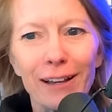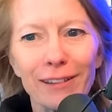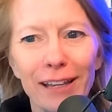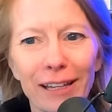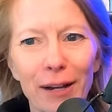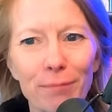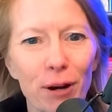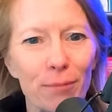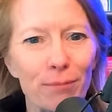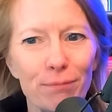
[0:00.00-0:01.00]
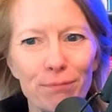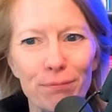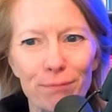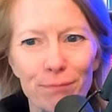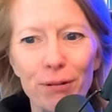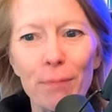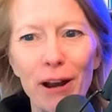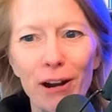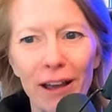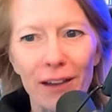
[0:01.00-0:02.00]
Yeah. It's like, okay.
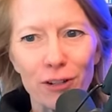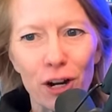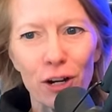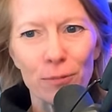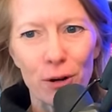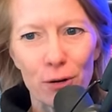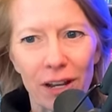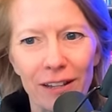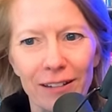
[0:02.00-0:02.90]
Prepare to have your heart broken.